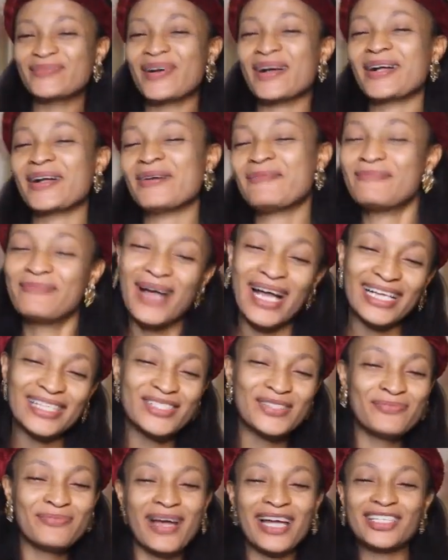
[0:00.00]
welcome
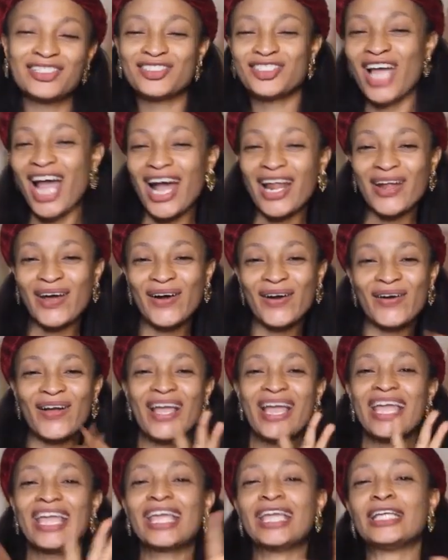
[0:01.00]
back to my channel
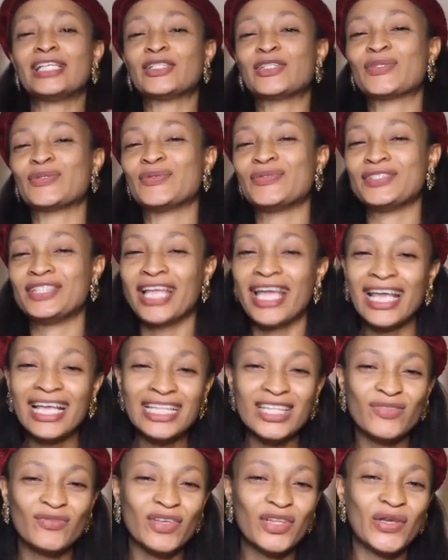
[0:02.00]
in
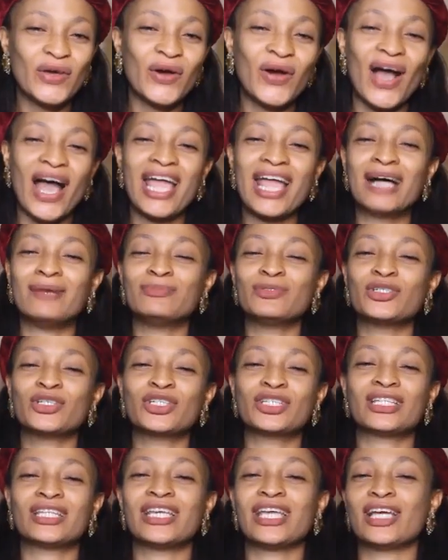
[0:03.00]
today's video i am
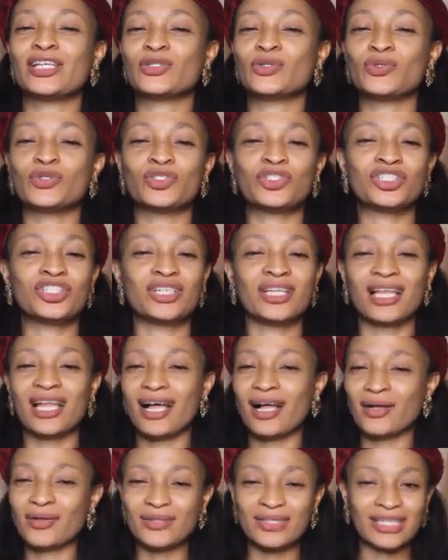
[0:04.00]
just here to chill
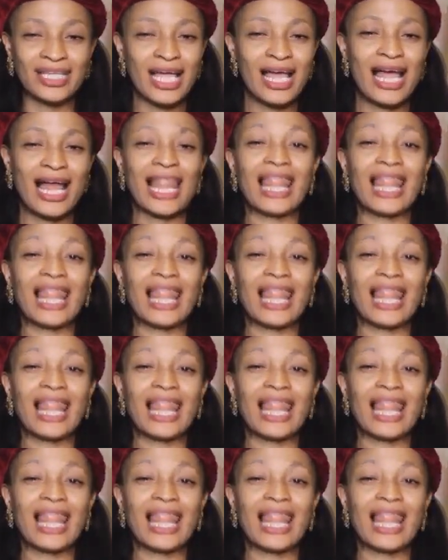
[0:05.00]
out